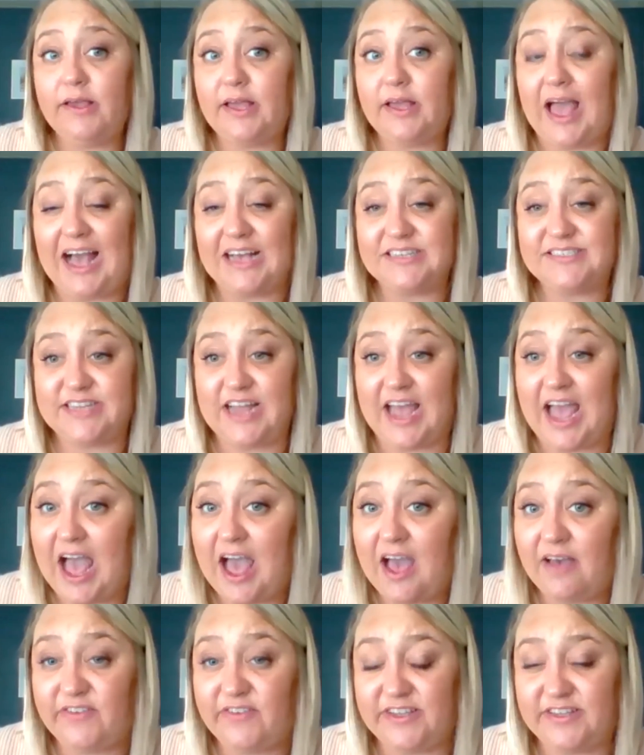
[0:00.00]
it has to
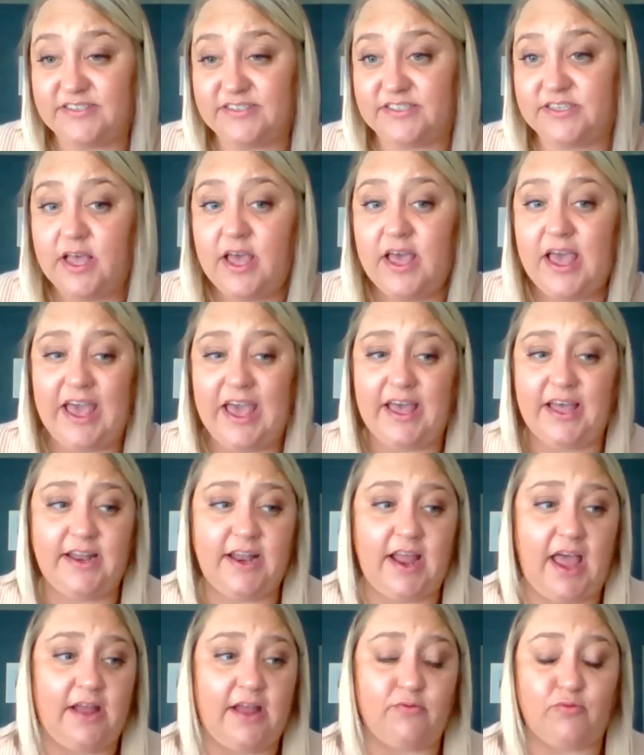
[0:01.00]
have is,
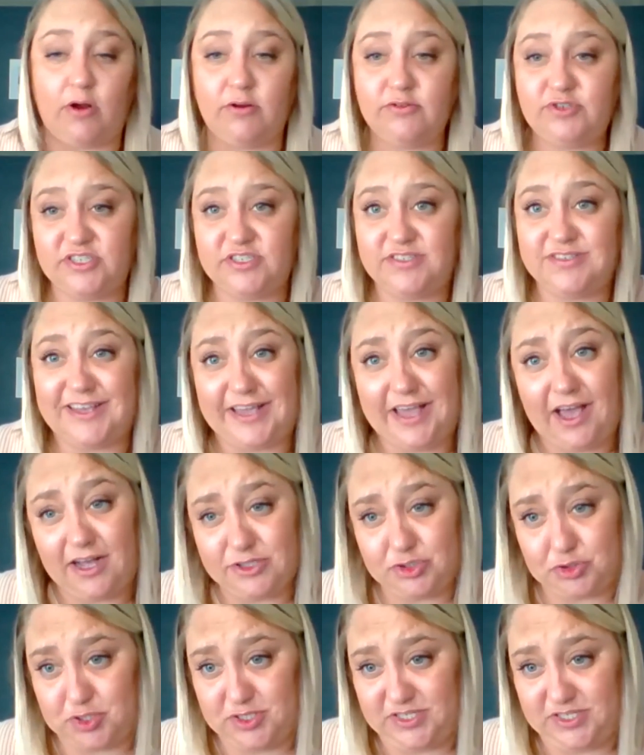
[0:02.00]
and roaches lay
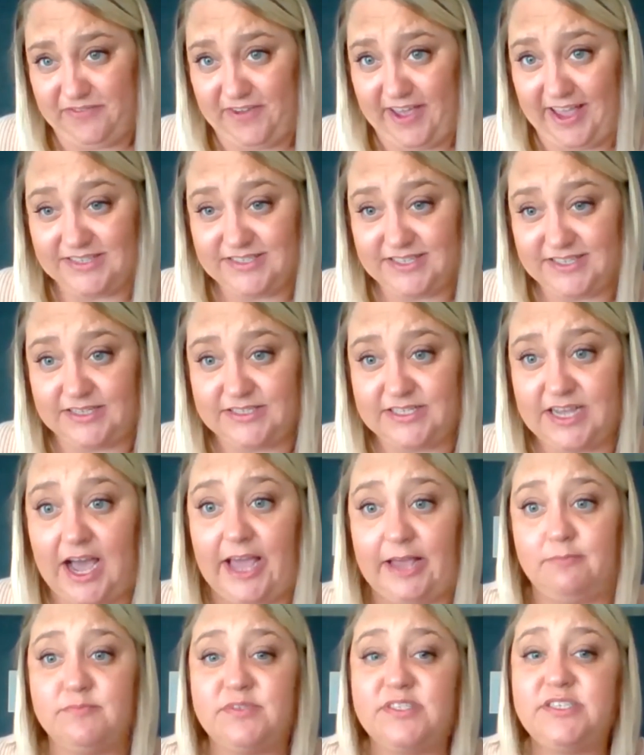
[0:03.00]
hundreds of eggs at a
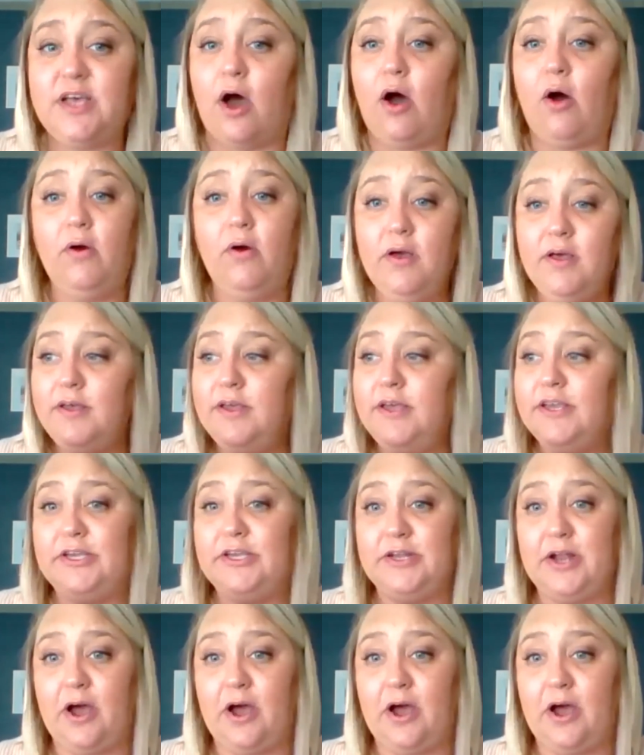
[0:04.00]
time. So, you